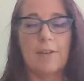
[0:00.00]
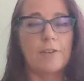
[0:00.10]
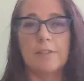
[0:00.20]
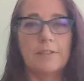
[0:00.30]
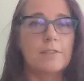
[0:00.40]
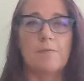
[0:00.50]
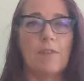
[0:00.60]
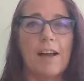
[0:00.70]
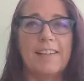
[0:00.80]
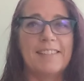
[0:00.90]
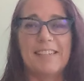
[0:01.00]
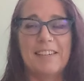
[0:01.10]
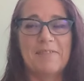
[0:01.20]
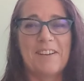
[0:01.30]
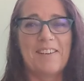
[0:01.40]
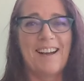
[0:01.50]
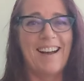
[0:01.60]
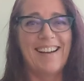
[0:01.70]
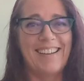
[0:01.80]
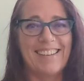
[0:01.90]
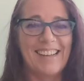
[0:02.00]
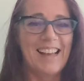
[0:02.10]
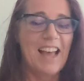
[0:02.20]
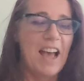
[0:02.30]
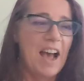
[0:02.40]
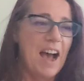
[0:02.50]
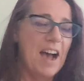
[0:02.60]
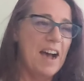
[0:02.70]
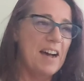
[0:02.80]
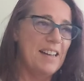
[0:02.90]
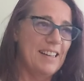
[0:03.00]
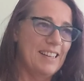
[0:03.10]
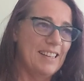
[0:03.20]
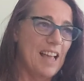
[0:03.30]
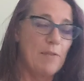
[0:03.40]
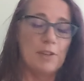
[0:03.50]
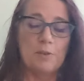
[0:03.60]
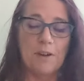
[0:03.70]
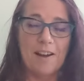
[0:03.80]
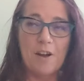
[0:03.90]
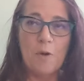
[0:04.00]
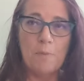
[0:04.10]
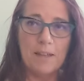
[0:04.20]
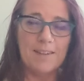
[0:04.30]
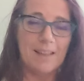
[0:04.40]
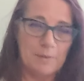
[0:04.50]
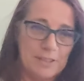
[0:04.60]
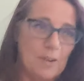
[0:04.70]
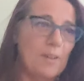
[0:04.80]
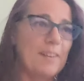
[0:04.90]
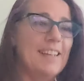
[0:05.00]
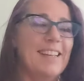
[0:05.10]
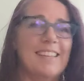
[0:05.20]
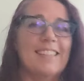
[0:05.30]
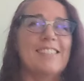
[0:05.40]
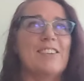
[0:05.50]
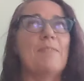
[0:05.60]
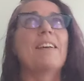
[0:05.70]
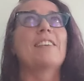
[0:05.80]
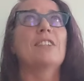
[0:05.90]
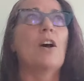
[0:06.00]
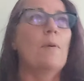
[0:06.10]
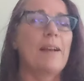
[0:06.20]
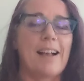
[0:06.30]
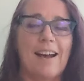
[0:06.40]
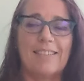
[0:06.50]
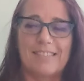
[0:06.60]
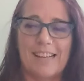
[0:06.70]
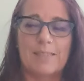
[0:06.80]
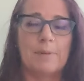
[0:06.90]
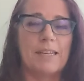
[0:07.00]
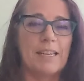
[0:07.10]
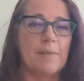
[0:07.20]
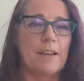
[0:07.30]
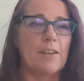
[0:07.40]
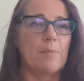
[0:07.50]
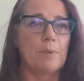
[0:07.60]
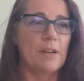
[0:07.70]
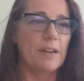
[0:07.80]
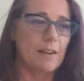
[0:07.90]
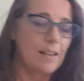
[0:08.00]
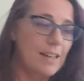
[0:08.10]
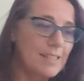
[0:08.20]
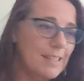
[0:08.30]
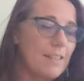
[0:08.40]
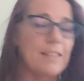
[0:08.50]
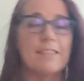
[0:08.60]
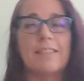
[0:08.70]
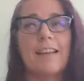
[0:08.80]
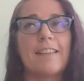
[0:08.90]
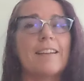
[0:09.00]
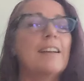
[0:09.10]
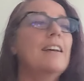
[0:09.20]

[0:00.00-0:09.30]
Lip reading: I couldn't find anywhere to hide it. Every door I opened, they would dart in, so I'm like, oh my God, you got to be kidding me. I couldn't put it in a closet, couldn't do nothing.